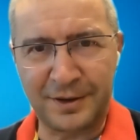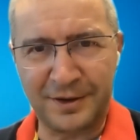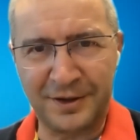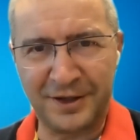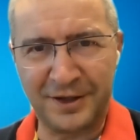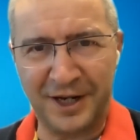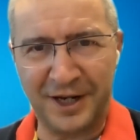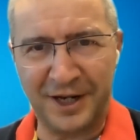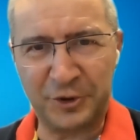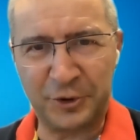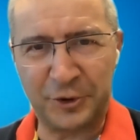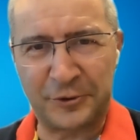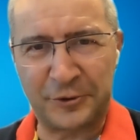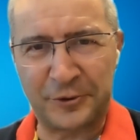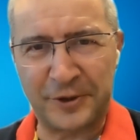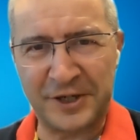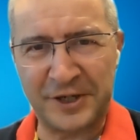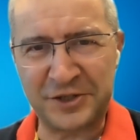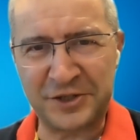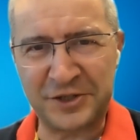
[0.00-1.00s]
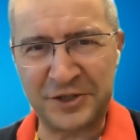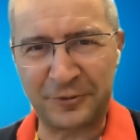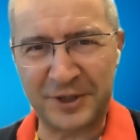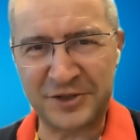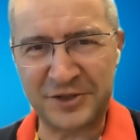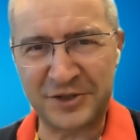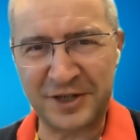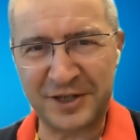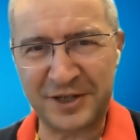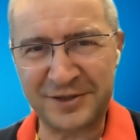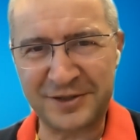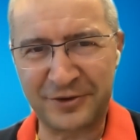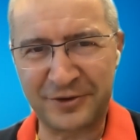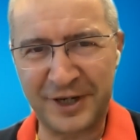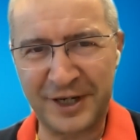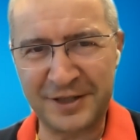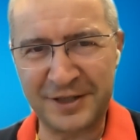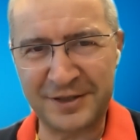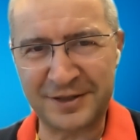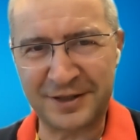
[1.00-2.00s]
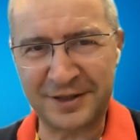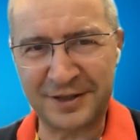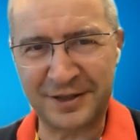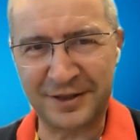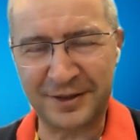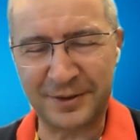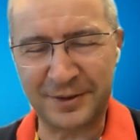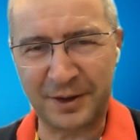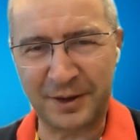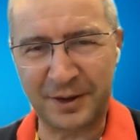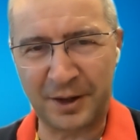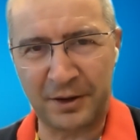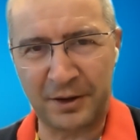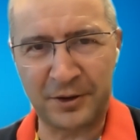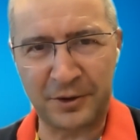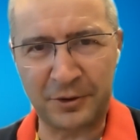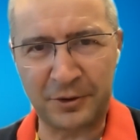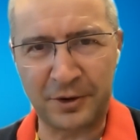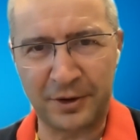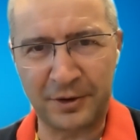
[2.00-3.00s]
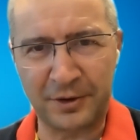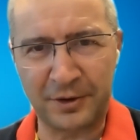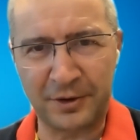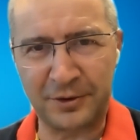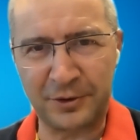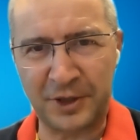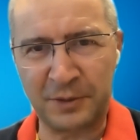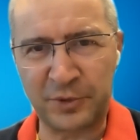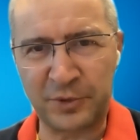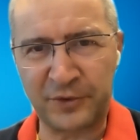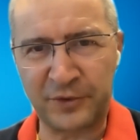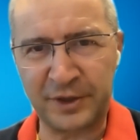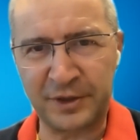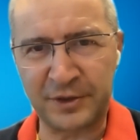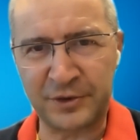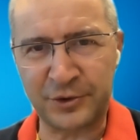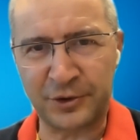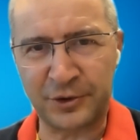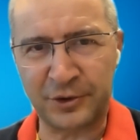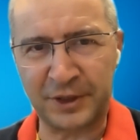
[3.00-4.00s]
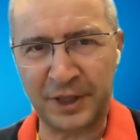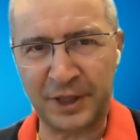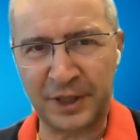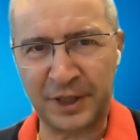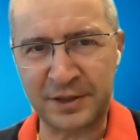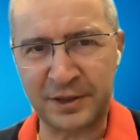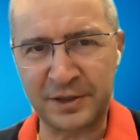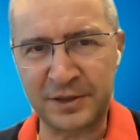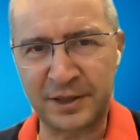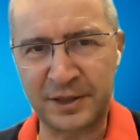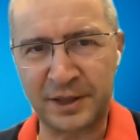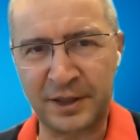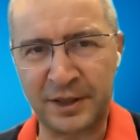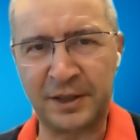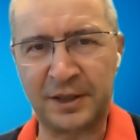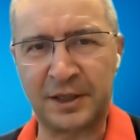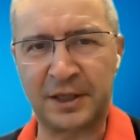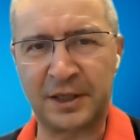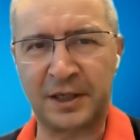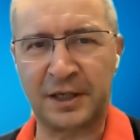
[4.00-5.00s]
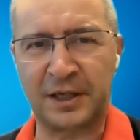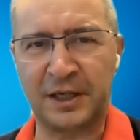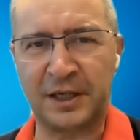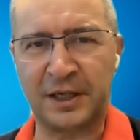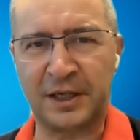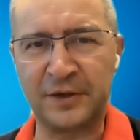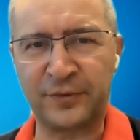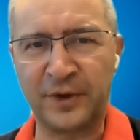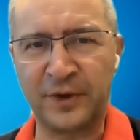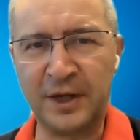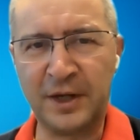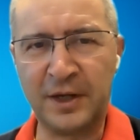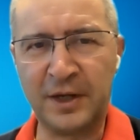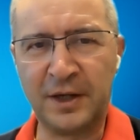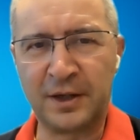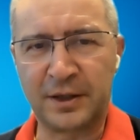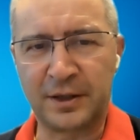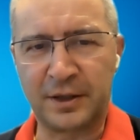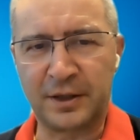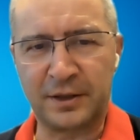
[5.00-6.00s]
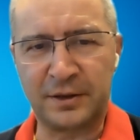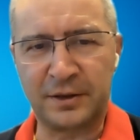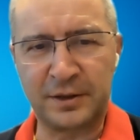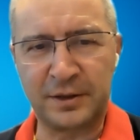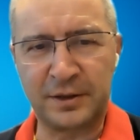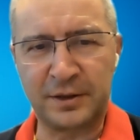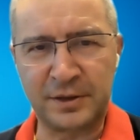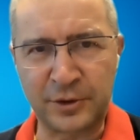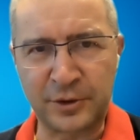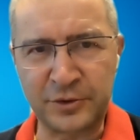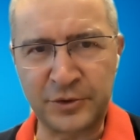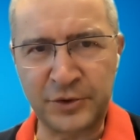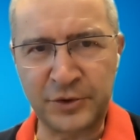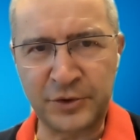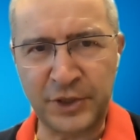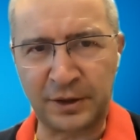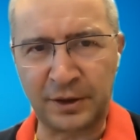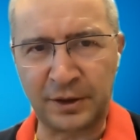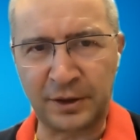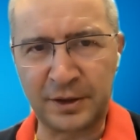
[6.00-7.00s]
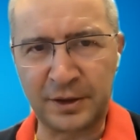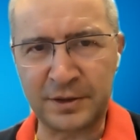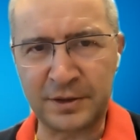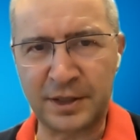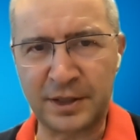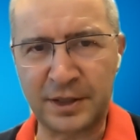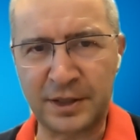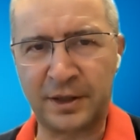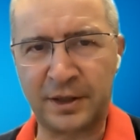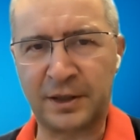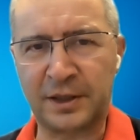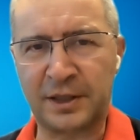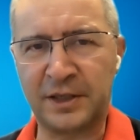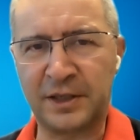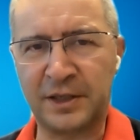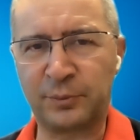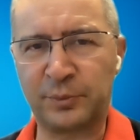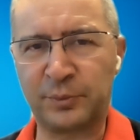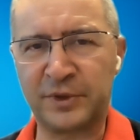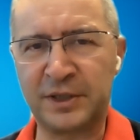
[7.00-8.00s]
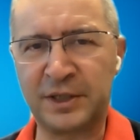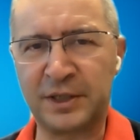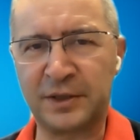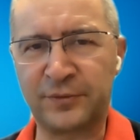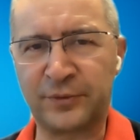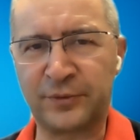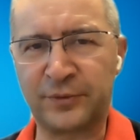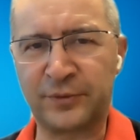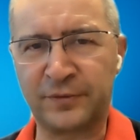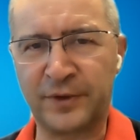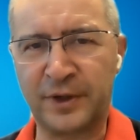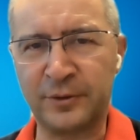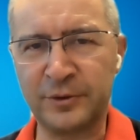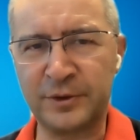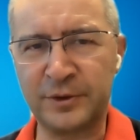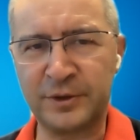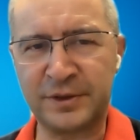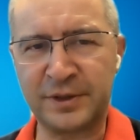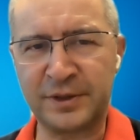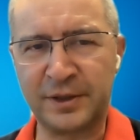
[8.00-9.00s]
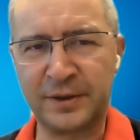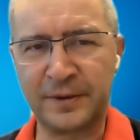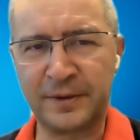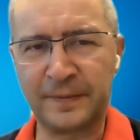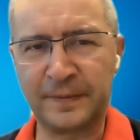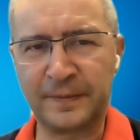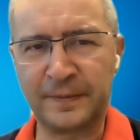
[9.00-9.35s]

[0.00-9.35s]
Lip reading: another question was just raised. You can provide a short answer. Is there a cliff? This is on chat. Is there a cliff period for the founders?